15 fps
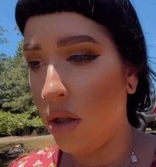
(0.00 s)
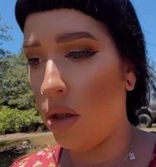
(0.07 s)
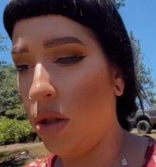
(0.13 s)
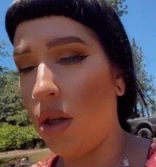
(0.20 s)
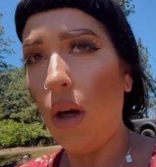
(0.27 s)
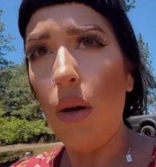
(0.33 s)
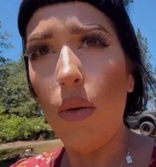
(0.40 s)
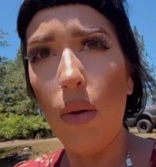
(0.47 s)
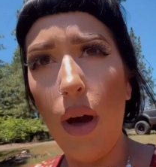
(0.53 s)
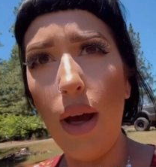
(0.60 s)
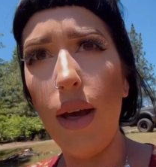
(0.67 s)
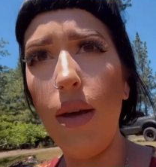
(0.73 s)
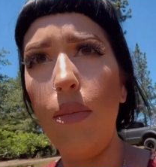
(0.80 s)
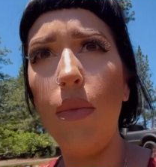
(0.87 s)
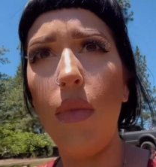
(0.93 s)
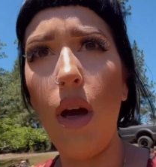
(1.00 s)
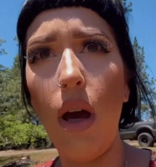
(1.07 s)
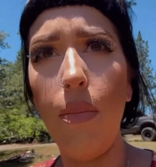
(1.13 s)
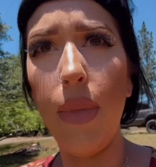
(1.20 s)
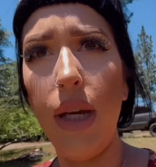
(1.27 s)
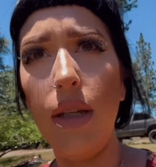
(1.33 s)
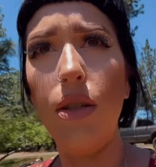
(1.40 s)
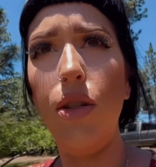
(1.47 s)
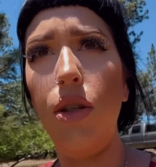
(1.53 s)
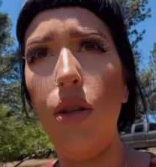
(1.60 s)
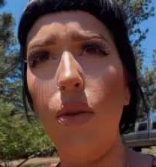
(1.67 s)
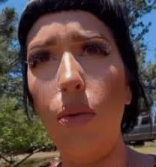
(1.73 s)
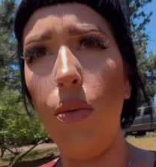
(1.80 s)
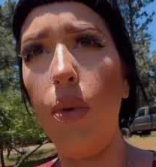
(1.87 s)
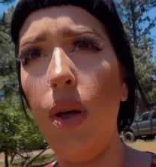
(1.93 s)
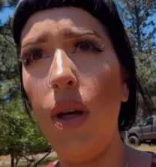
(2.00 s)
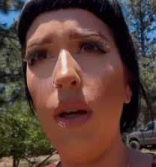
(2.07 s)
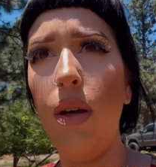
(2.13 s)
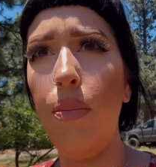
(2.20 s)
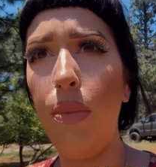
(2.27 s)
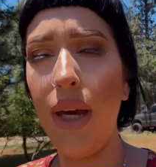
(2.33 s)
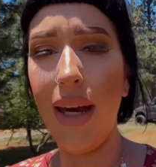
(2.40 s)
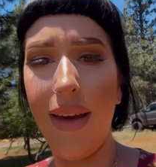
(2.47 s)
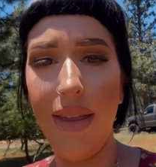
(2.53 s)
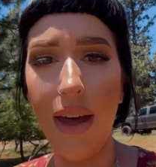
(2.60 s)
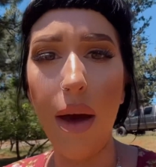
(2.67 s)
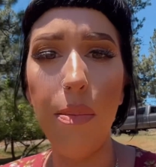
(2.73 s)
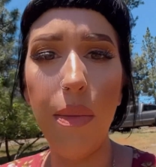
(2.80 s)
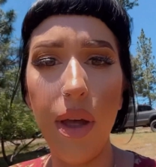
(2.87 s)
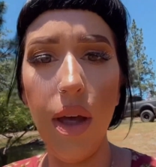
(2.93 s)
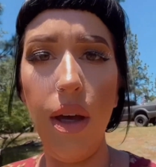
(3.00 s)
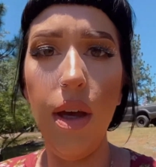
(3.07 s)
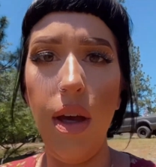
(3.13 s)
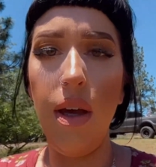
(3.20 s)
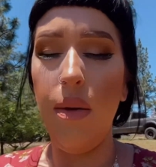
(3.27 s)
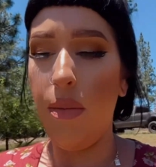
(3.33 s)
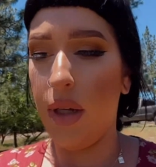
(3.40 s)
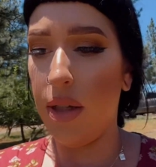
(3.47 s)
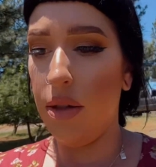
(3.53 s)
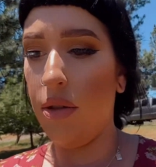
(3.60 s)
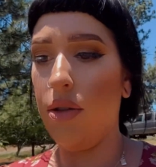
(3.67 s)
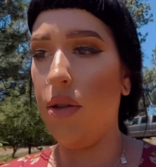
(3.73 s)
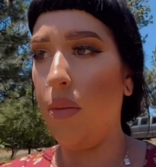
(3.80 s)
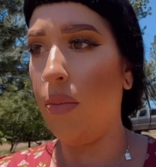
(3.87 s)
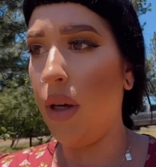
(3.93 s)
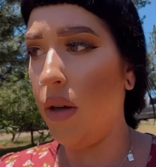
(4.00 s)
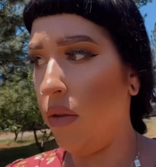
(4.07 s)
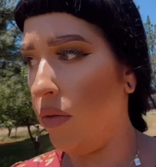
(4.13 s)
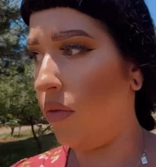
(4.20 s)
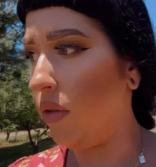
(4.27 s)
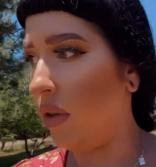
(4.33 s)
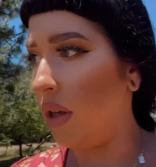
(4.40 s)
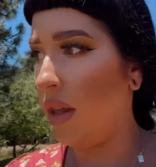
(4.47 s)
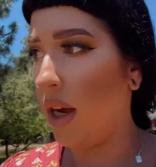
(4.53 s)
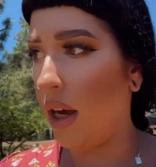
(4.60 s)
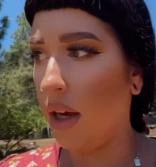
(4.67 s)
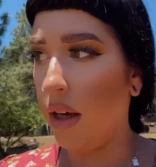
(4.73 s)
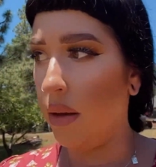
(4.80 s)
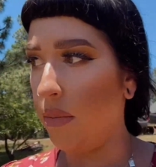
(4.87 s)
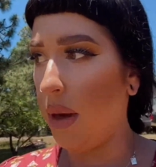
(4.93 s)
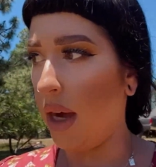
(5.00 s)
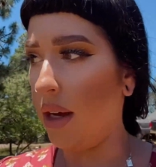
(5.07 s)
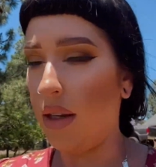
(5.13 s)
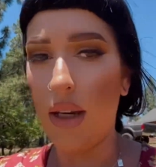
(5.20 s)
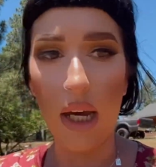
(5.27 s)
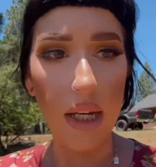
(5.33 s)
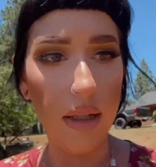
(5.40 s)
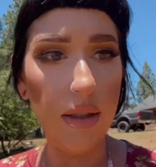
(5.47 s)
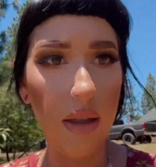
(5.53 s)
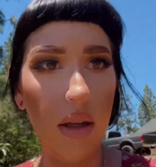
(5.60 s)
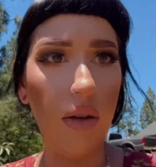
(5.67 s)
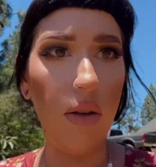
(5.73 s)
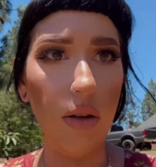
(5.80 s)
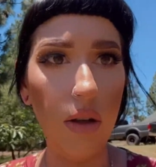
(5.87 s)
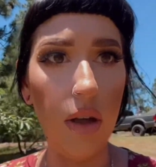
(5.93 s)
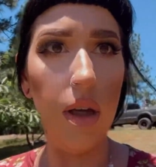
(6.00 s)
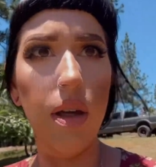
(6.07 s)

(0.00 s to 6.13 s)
So I am coming to pick them because they're so beautiful. I think I can make a nice little